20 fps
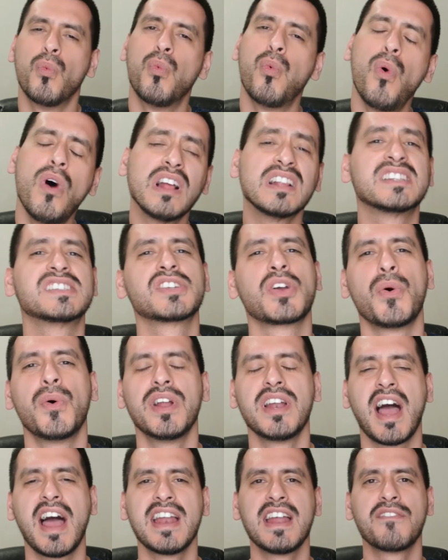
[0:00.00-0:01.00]
What's
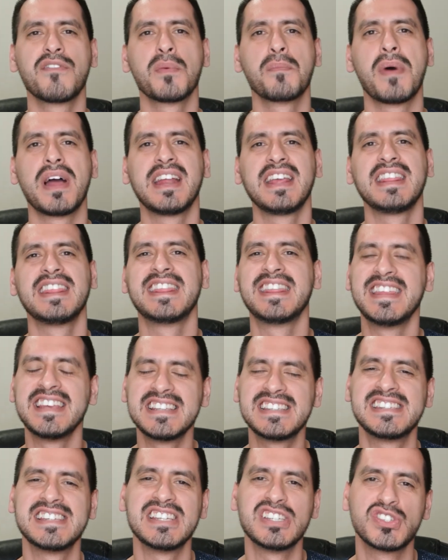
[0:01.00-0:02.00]
going on everybody?
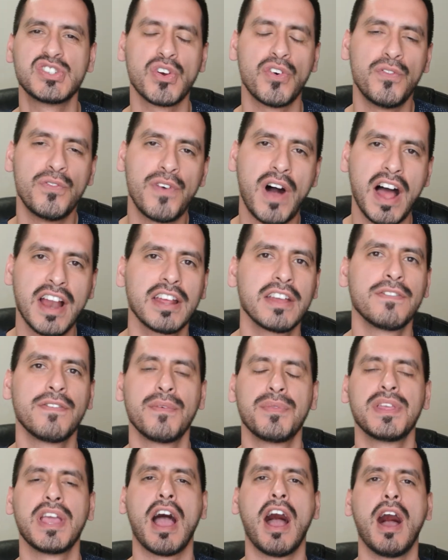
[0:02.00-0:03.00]
This is Giovanni
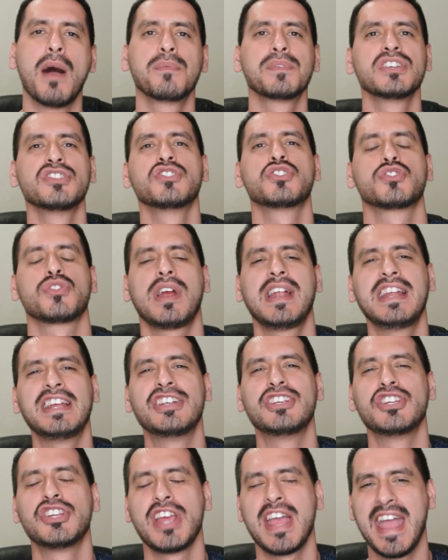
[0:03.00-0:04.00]
from the Options
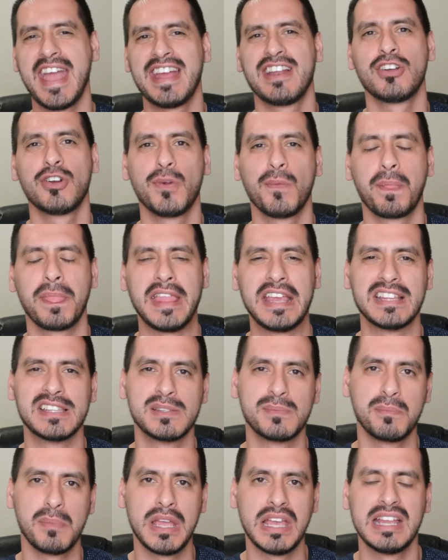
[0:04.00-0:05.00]
Trading Channel.
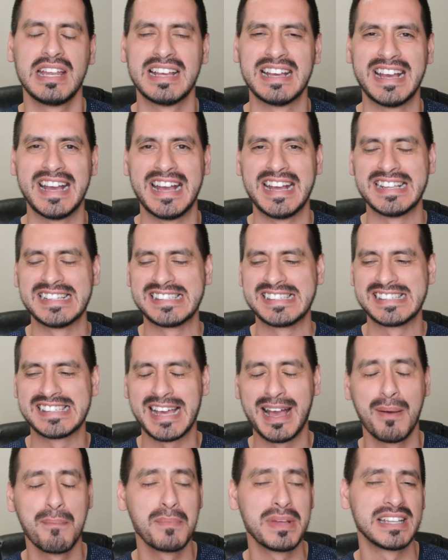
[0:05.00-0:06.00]
It's been
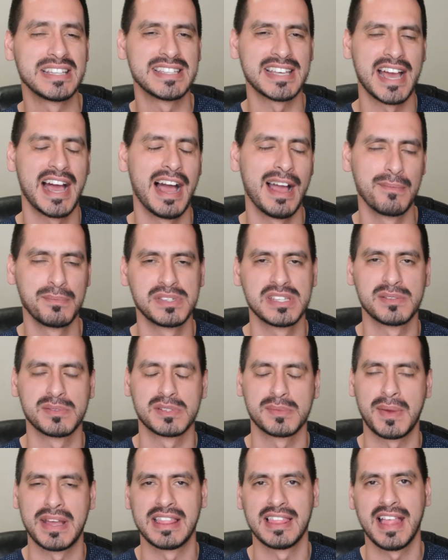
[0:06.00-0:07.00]
some time
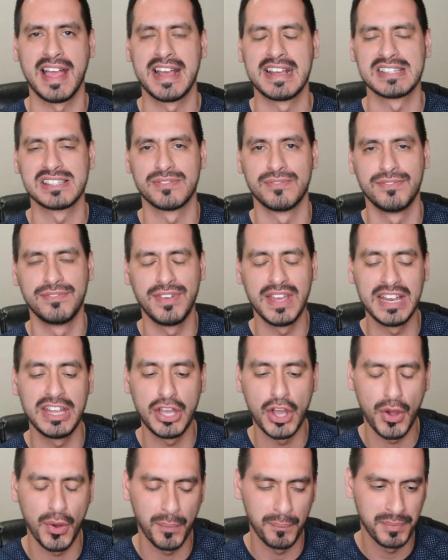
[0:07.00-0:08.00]
since my last
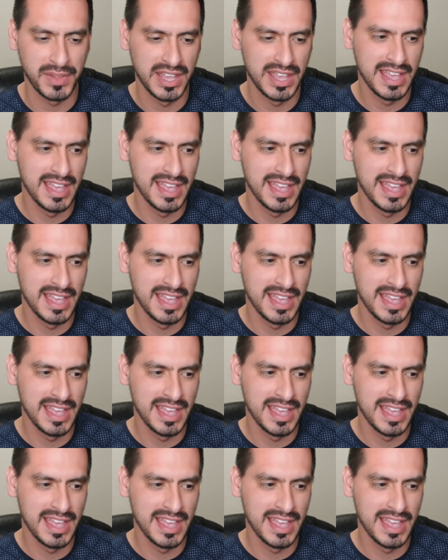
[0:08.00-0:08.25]
video